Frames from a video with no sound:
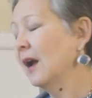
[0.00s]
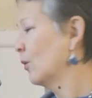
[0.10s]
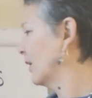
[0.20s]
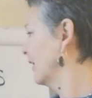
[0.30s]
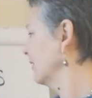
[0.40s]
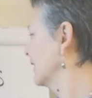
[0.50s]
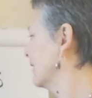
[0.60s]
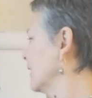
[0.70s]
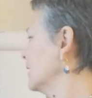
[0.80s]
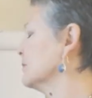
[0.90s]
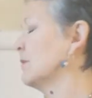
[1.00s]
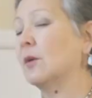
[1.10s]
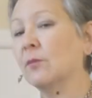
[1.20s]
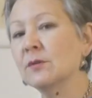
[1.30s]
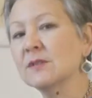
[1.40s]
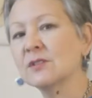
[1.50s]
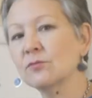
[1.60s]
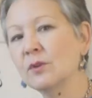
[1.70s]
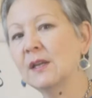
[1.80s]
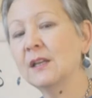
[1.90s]
Well, I think in those moments, it's
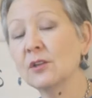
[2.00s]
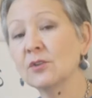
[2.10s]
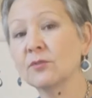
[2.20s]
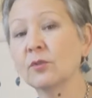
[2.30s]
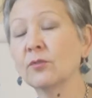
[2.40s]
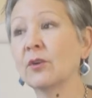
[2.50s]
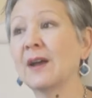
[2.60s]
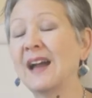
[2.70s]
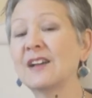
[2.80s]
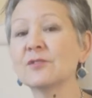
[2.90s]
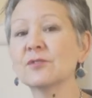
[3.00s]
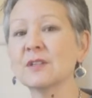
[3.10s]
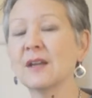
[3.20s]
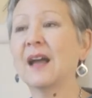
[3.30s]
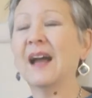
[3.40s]
really useful for our adult to